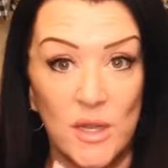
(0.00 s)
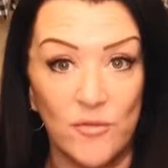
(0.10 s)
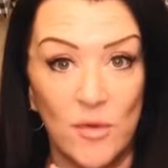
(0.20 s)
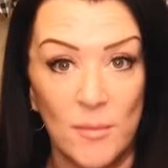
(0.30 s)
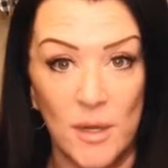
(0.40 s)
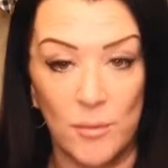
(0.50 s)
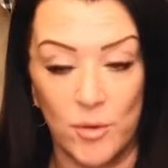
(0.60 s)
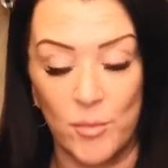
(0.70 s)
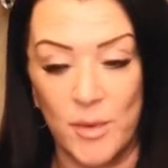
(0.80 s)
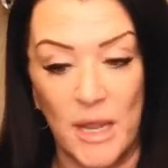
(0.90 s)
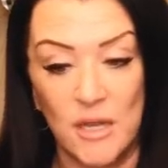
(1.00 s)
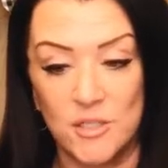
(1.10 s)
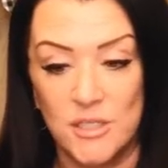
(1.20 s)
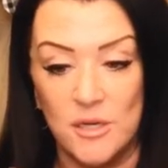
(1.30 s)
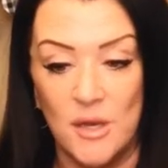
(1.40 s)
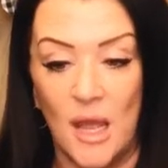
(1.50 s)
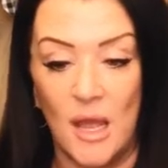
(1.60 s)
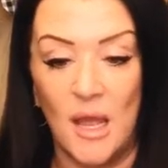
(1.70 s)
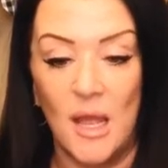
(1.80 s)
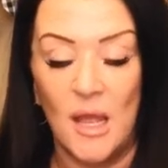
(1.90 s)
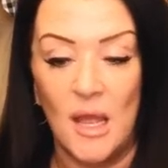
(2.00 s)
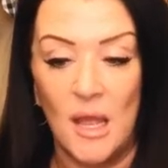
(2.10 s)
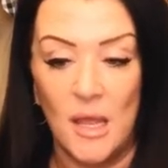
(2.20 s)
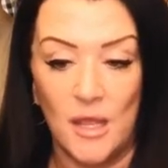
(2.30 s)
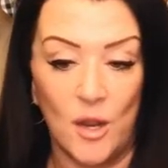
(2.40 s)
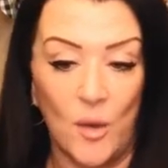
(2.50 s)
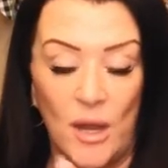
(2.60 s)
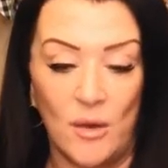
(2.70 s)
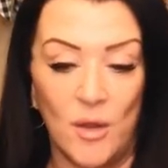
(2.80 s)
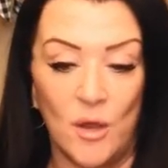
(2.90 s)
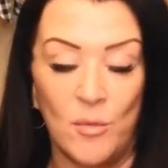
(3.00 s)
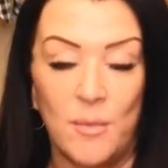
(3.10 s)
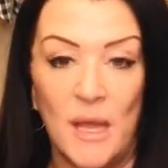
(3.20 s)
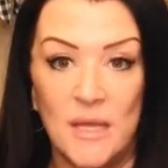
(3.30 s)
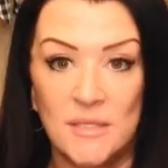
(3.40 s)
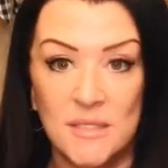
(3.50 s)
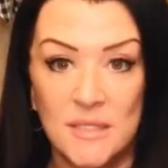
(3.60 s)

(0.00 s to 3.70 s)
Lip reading: from an appropriate energy or not, you know, I don't know, but